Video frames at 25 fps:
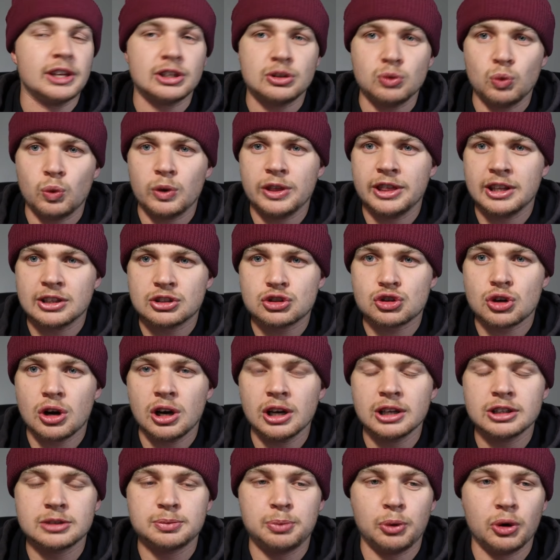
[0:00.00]
the
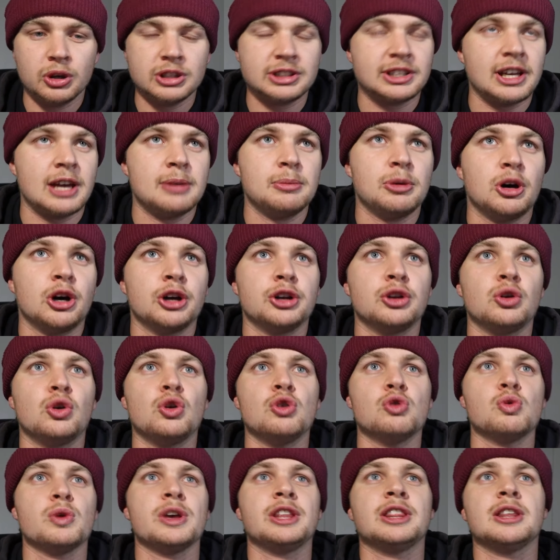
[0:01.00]
strongest boys came
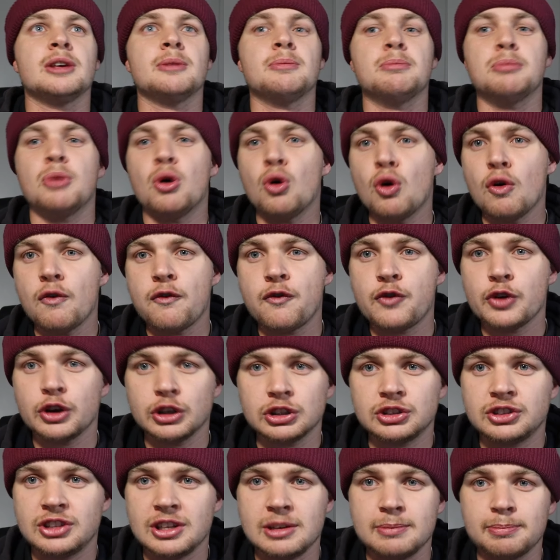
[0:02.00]
on, or when the more
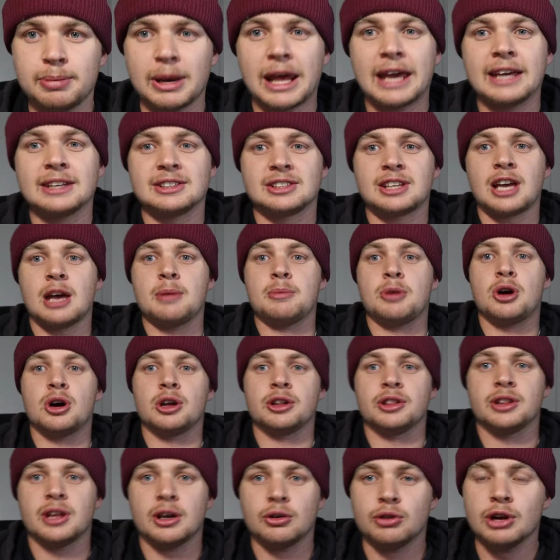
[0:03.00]
first team players
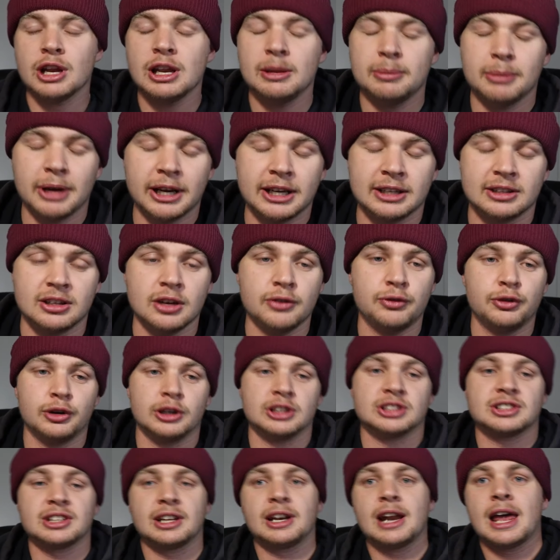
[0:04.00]
came on, they really made a
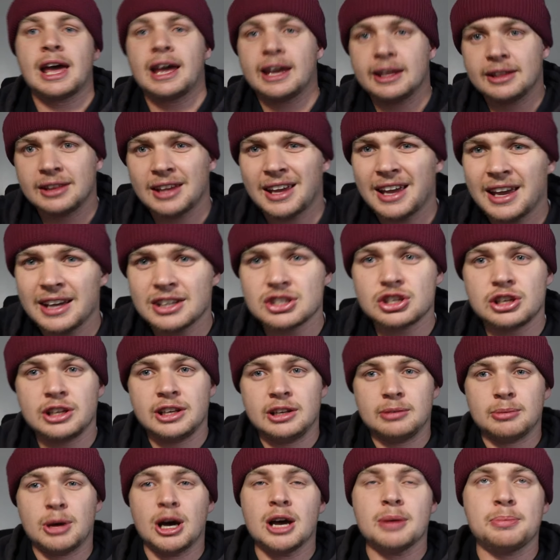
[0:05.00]
difference. And they
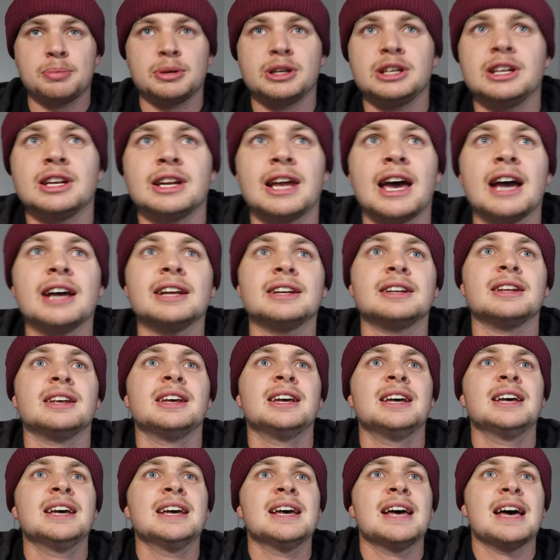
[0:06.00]
actually, in my opinion,
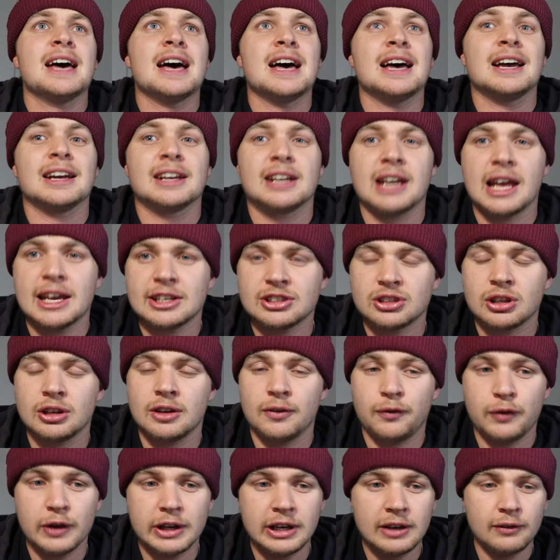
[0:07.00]
had
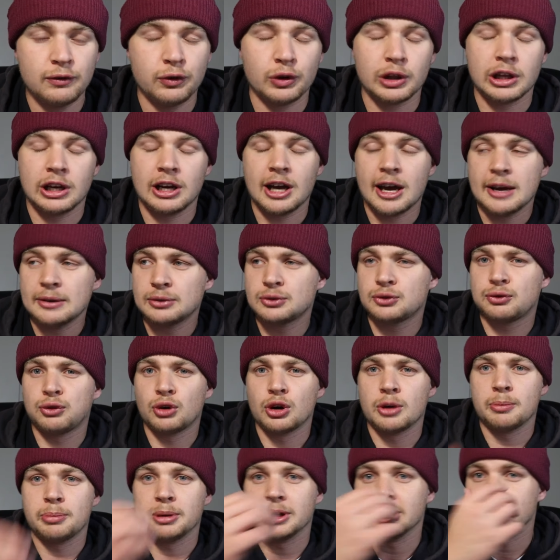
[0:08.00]
Glasgow defending for their
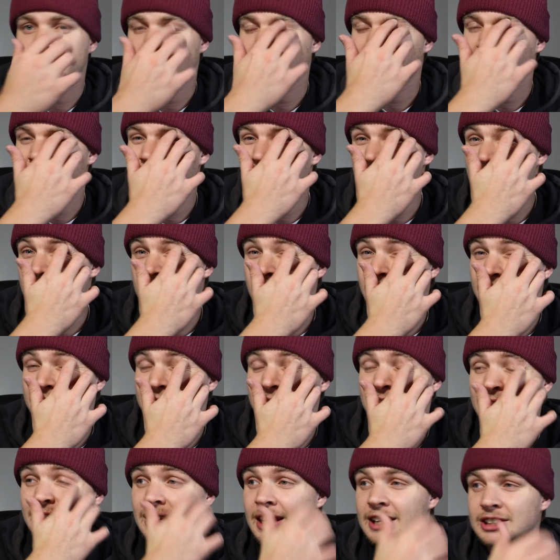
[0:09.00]
lives for a bit.
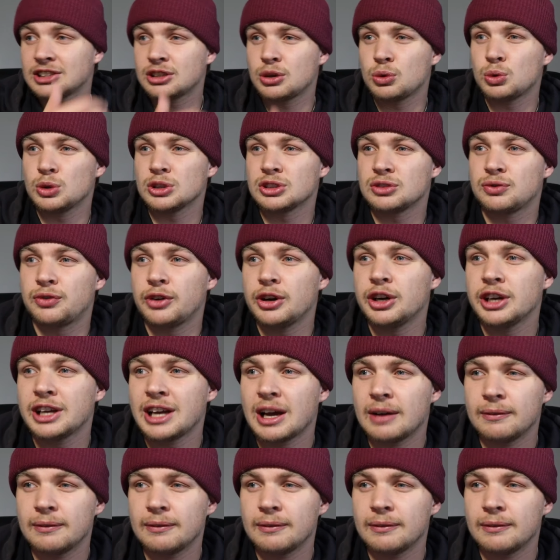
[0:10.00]
I think Glasgow was